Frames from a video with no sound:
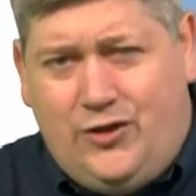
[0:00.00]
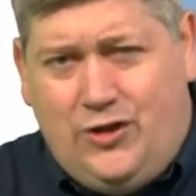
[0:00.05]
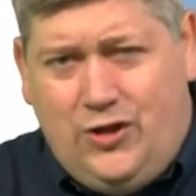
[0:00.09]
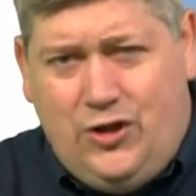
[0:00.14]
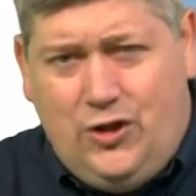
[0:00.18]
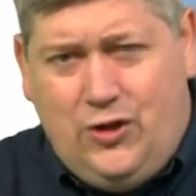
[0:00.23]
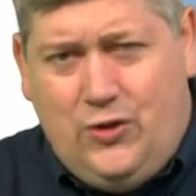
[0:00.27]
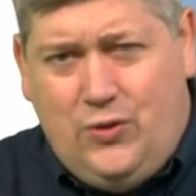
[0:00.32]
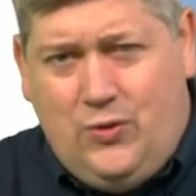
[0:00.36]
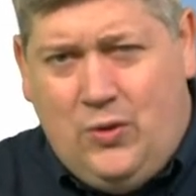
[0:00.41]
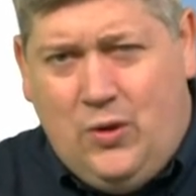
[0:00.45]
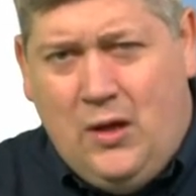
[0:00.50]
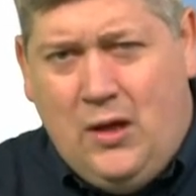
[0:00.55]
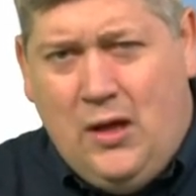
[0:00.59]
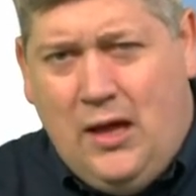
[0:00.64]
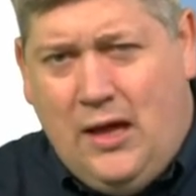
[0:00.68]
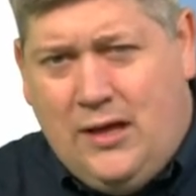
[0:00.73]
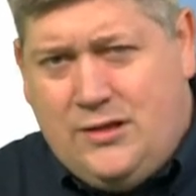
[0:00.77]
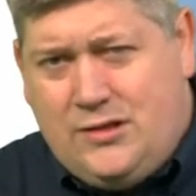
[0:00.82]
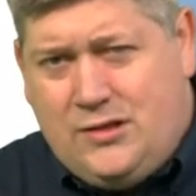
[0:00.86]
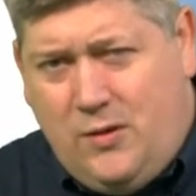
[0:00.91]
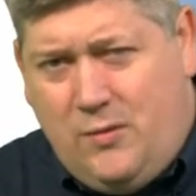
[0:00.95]
to you
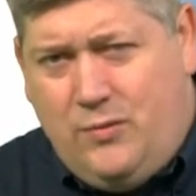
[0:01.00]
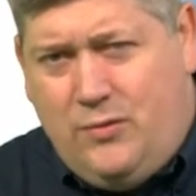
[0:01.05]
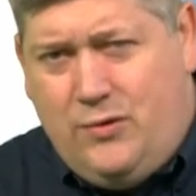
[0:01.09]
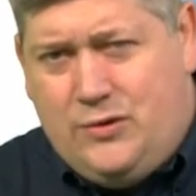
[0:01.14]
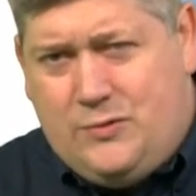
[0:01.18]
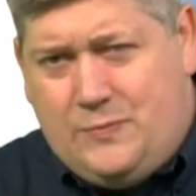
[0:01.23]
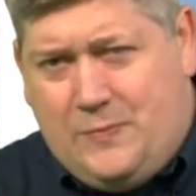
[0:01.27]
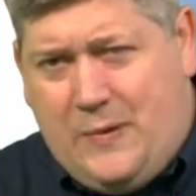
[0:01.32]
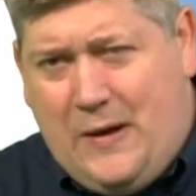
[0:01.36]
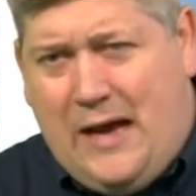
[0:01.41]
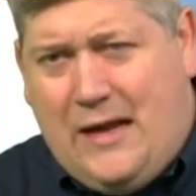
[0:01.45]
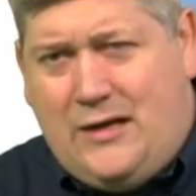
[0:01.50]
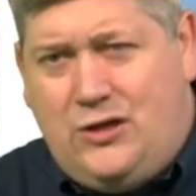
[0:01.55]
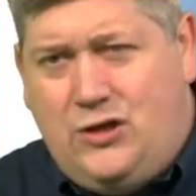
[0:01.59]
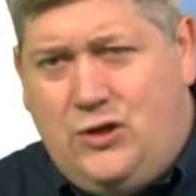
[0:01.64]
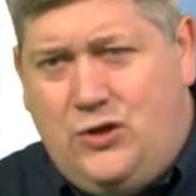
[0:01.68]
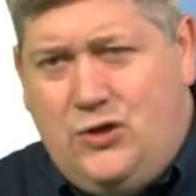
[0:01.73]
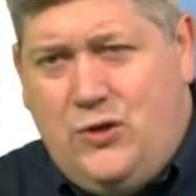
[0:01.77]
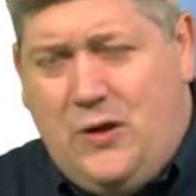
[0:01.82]
and someone who's bad to you,